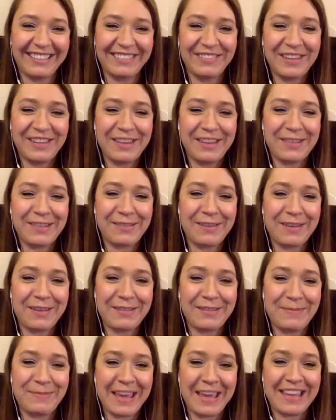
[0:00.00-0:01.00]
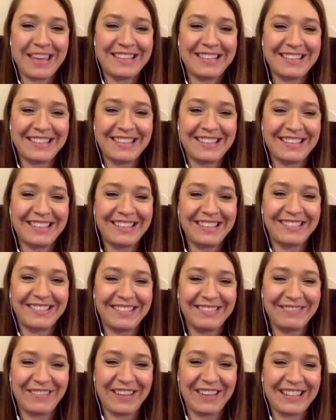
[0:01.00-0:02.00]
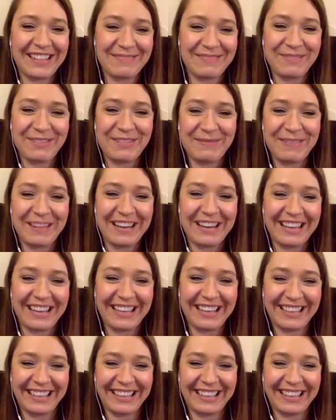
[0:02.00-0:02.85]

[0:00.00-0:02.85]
Read through all the pages too. Make some more money.